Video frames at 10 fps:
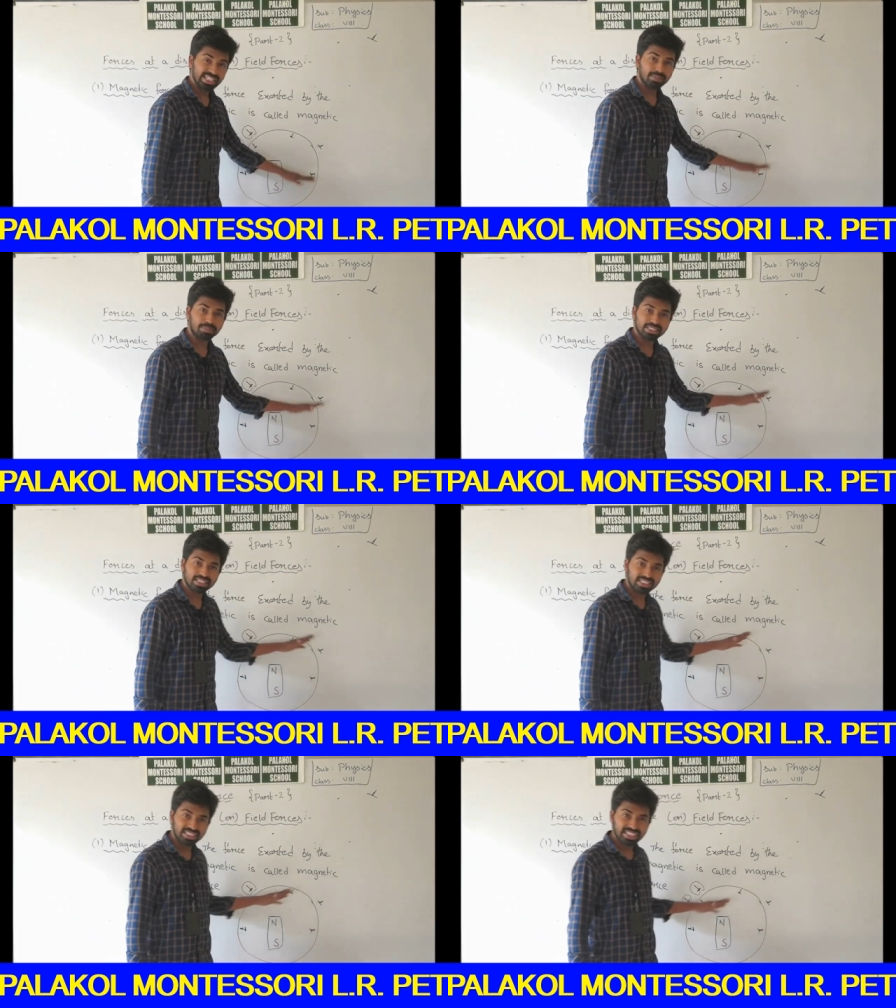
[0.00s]

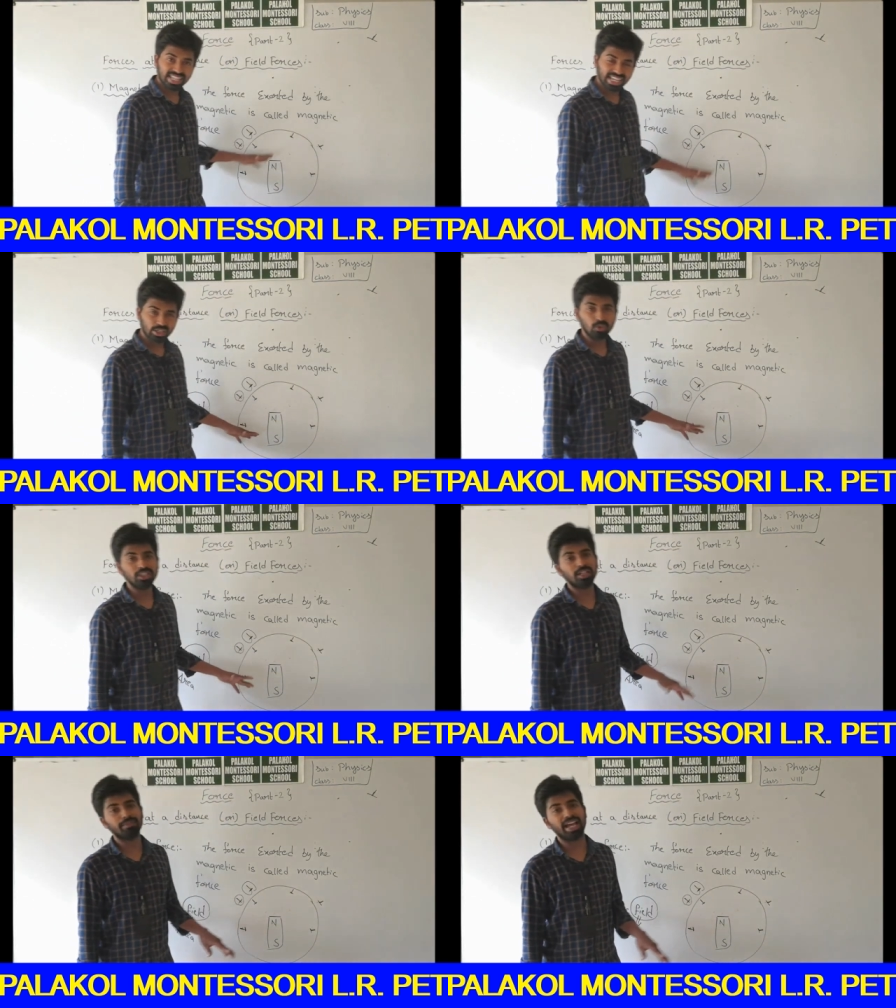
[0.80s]
presented around
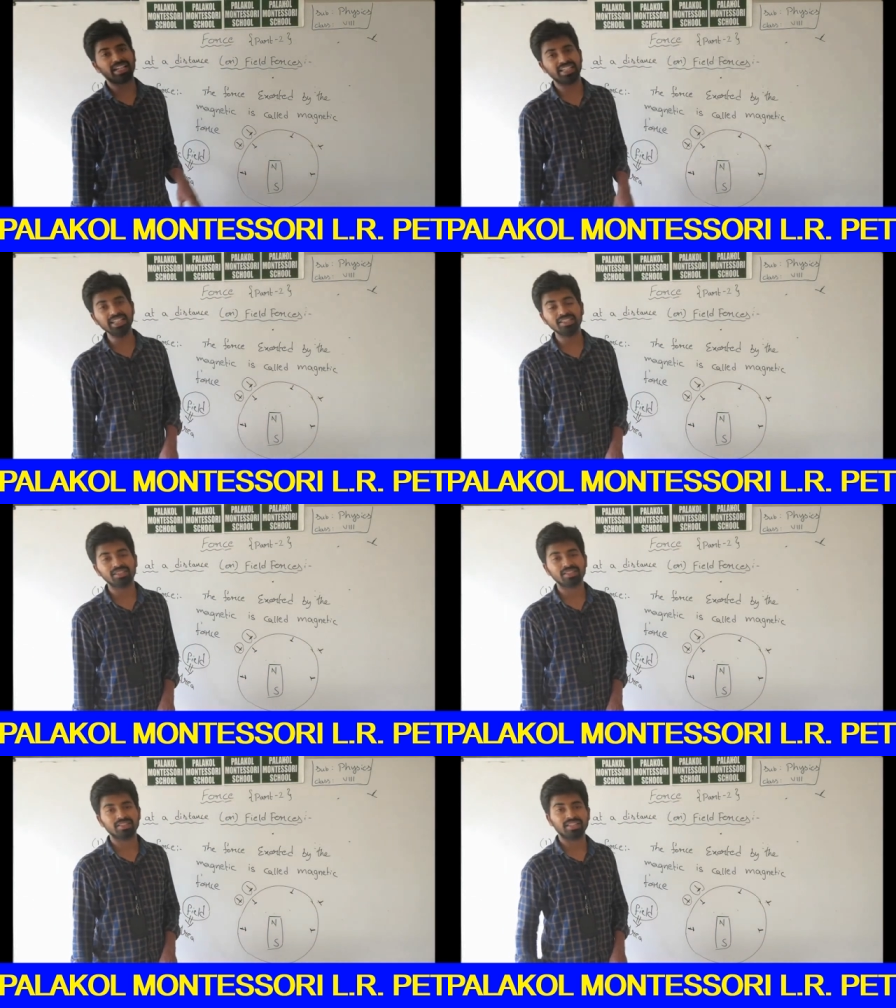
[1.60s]
the magnet,
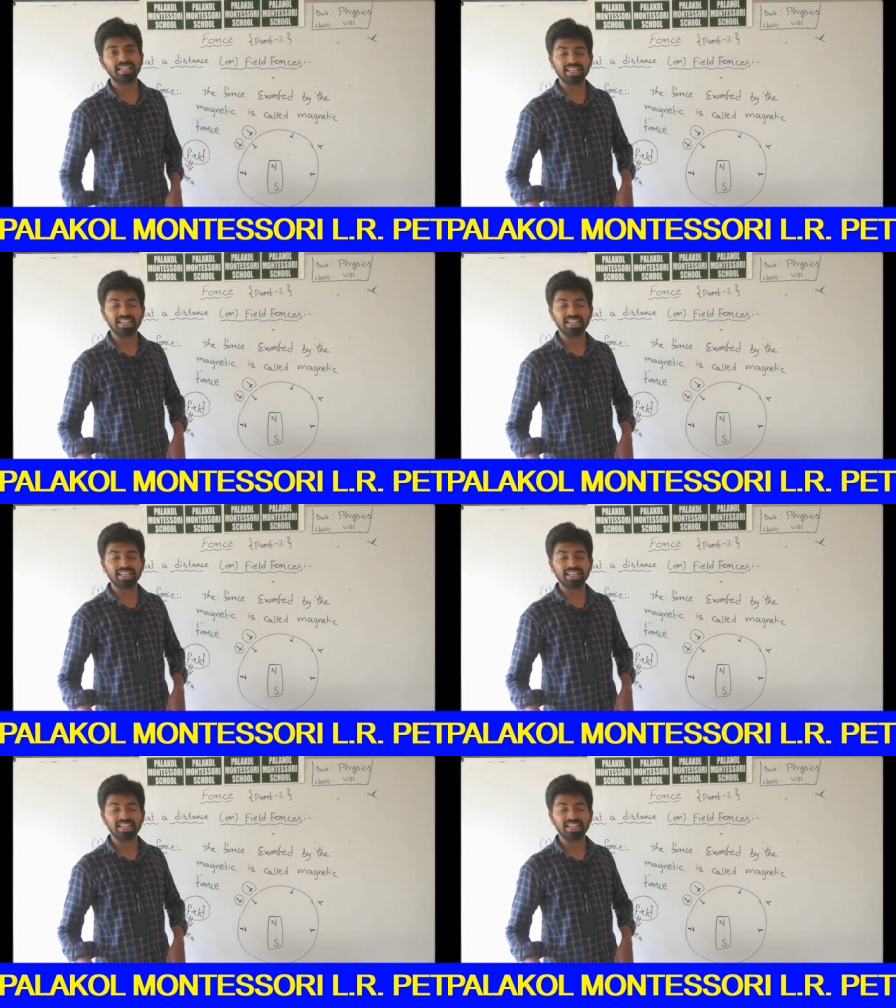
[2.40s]
where